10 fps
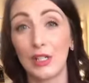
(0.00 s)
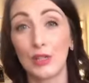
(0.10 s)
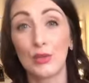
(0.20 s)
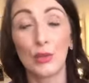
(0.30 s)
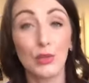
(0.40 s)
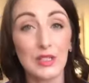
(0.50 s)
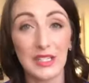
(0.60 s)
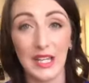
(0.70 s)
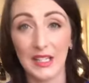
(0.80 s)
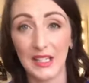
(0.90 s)
go
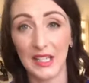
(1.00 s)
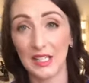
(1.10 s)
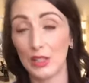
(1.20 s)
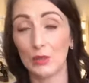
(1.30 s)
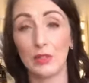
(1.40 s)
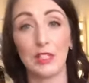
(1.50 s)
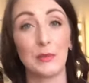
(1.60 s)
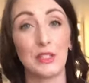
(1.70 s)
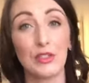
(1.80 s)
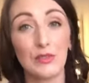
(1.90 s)
together. You don't want it to be
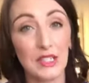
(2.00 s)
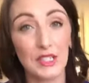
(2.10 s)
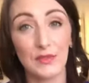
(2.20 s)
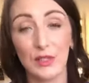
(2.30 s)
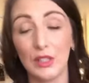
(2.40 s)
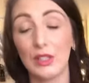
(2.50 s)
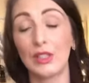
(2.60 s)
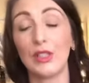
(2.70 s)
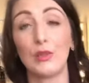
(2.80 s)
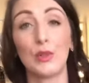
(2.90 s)
stressful.
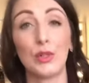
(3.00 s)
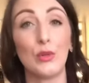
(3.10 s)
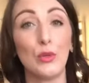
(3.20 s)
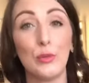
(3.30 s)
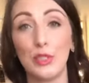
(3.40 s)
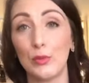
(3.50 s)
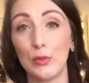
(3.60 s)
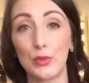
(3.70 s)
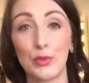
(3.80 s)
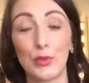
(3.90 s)
You want to open your
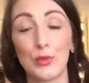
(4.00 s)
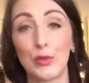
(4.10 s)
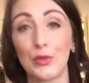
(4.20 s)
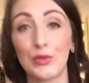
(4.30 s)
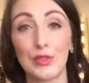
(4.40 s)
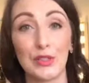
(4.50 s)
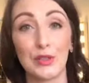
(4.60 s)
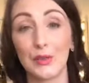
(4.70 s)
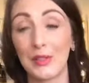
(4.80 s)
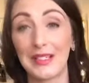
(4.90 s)
wardrobe doors and just
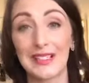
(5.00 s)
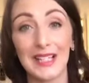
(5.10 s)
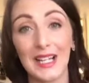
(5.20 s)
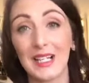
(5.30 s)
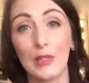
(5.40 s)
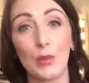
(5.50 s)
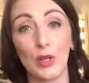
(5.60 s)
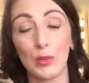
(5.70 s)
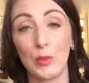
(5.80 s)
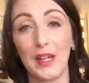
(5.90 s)
know exactly what to
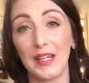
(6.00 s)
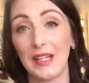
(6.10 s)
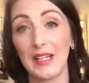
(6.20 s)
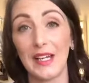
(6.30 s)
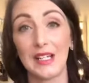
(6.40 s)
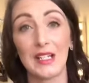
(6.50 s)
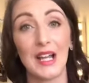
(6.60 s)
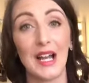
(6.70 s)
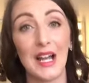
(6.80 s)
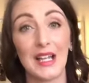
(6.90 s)
wear.
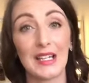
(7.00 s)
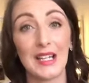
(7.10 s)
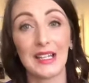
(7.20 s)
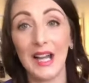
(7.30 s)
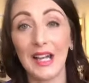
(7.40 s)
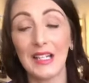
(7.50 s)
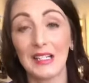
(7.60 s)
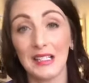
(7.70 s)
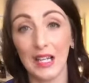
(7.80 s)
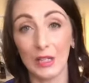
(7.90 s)
And that is
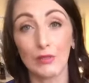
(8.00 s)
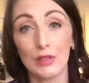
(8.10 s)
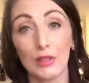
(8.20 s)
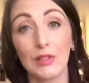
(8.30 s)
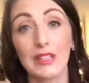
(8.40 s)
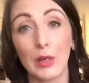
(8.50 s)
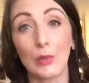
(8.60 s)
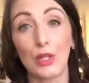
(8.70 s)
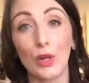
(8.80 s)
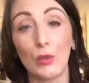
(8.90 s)
the end result that we
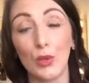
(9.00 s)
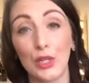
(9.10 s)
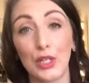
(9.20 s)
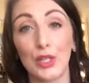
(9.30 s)
are working